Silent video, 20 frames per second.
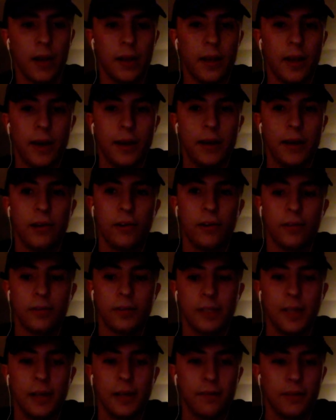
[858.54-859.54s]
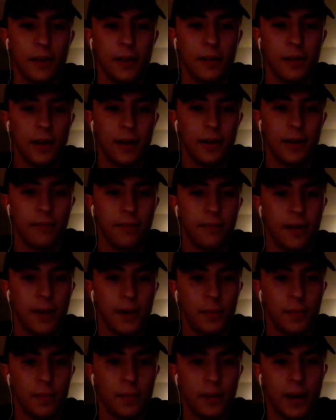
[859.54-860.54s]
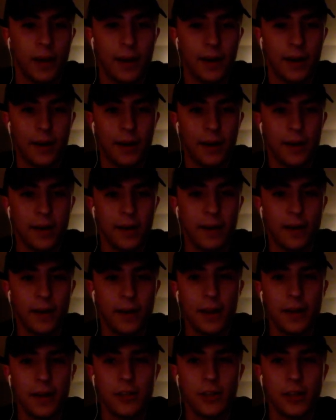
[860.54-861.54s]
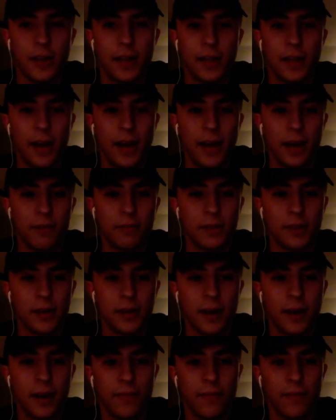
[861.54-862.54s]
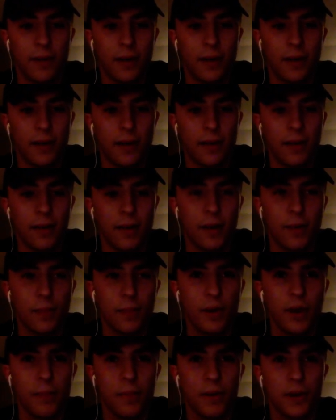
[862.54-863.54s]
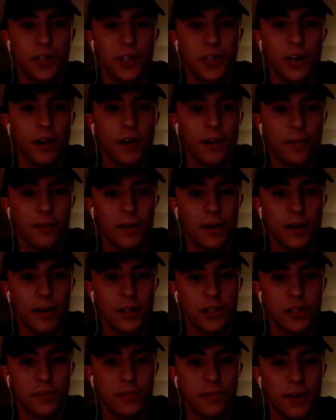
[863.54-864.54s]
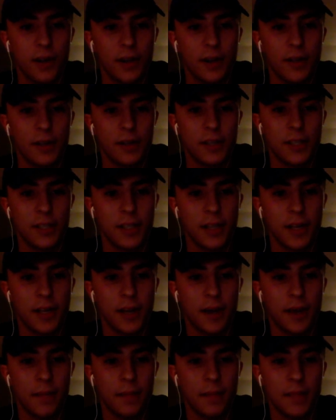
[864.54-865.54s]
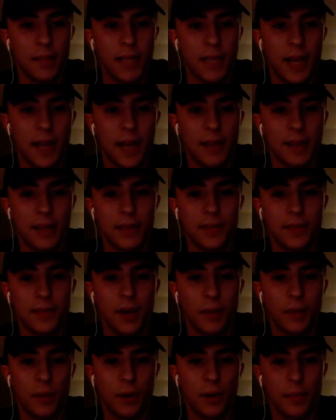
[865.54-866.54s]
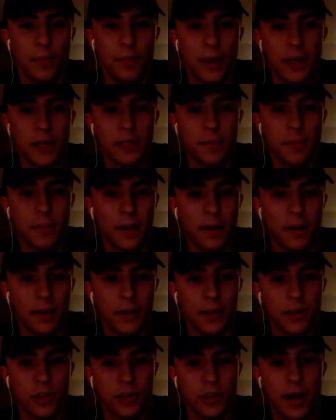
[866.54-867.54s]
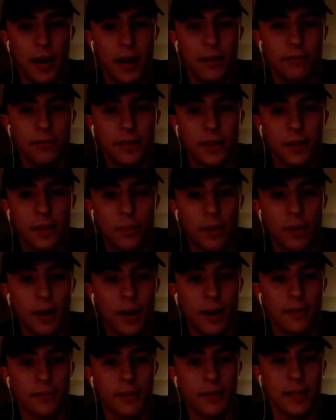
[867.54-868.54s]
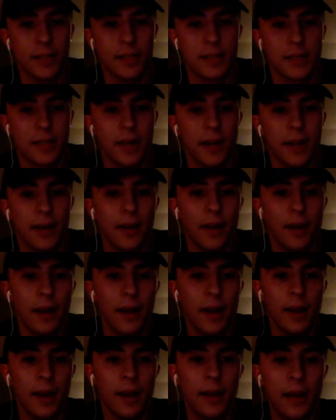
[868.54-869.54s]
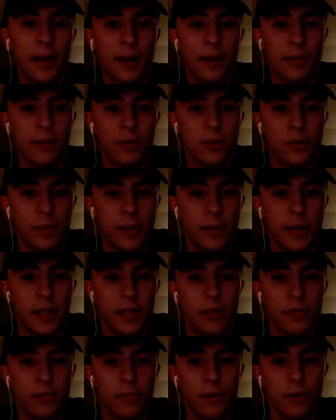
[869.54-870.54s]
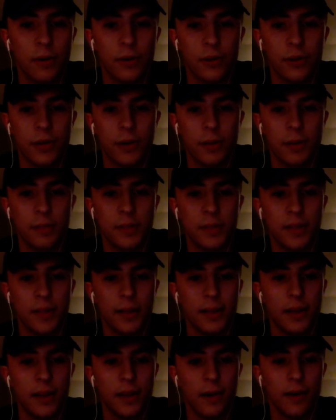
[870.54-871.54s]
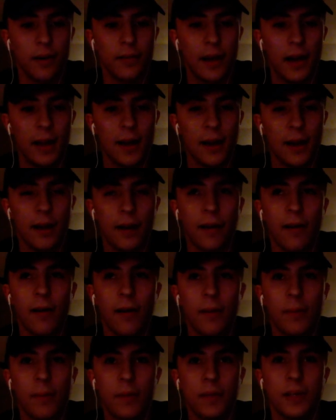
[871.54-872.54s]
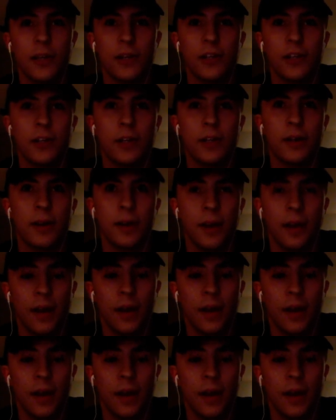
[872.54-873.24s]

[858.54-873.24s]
Yeah, it was definitely a lot of fun playing at a young age like that. It was kind of pretty much all of our first taste of Alberta baseball, and traveling the province and getting to experience road trips and that kind of competition.